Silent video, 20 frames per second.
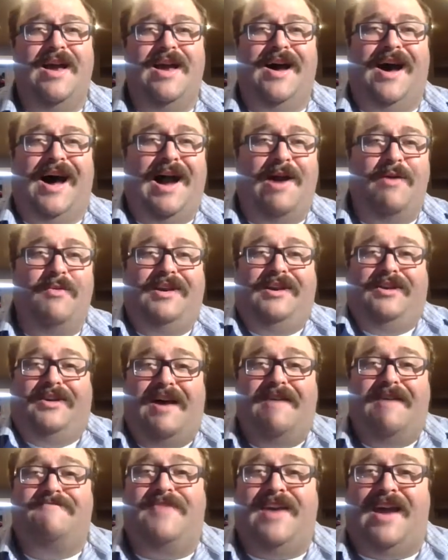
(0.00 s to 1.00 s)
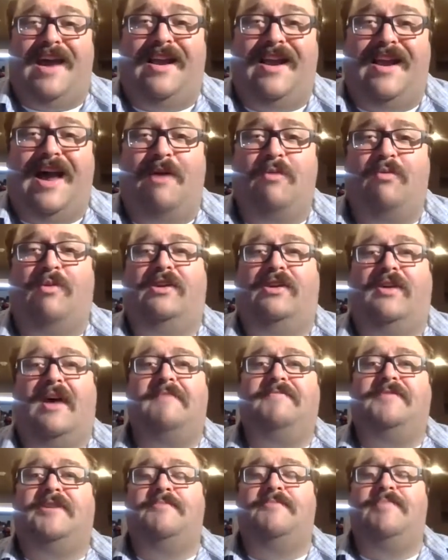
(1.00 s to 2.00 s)
I would love that. I would
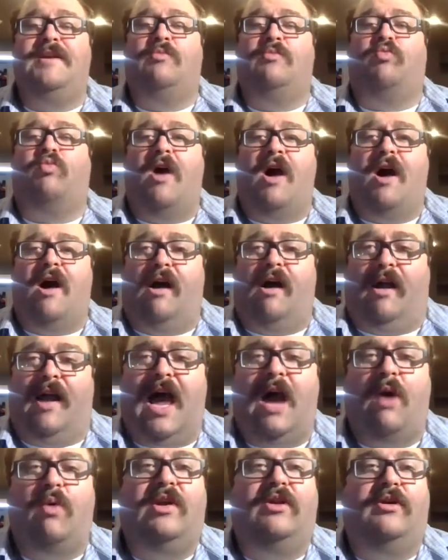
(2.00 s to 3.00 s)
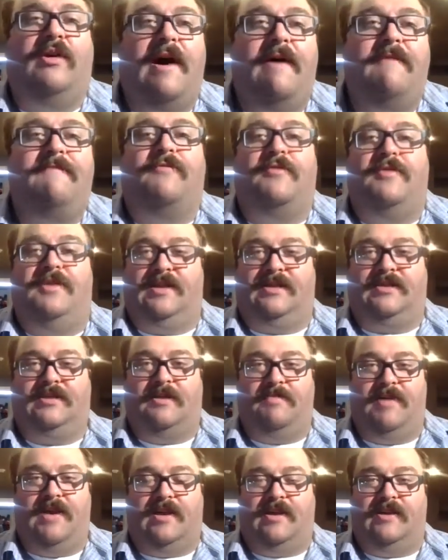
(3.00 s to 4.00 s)
love to be wrong. I would love for this to
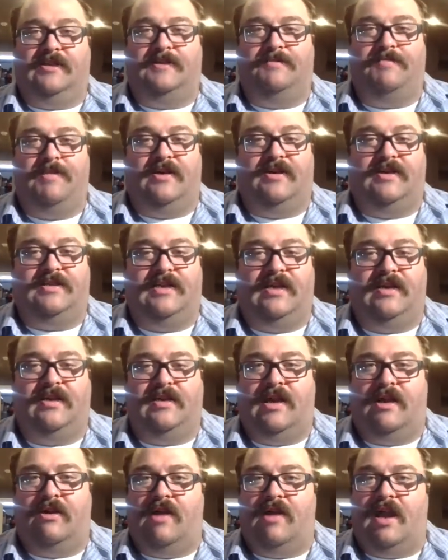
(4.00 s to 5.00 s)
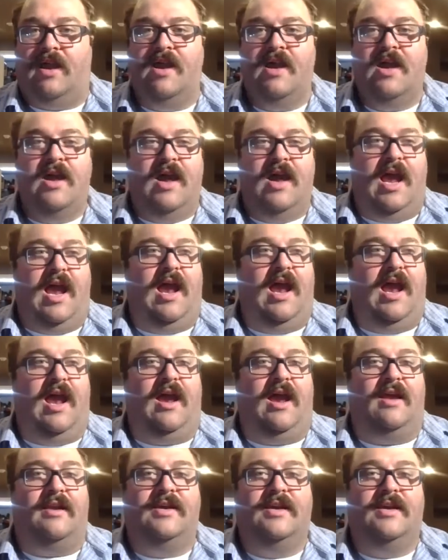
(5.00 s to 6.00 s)
be a conspiracy theory
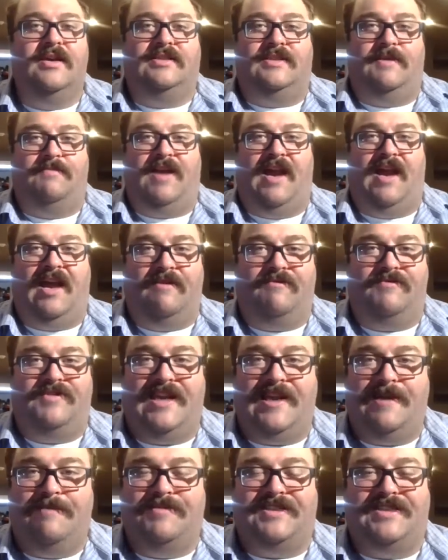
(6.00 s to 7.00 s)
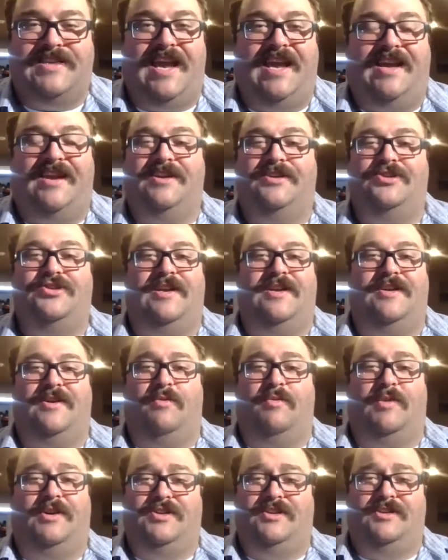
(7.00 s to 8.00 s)
and some kind of deep state agenda,
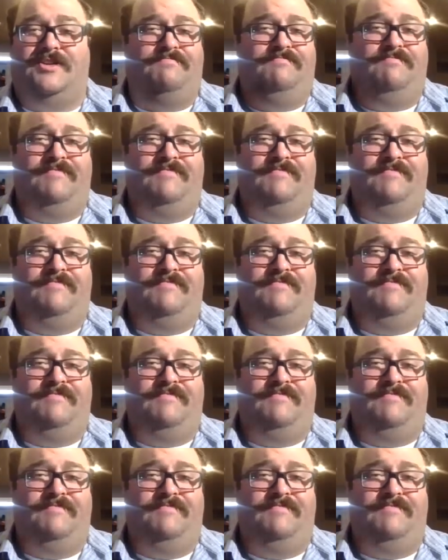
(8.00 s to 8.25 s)
which is,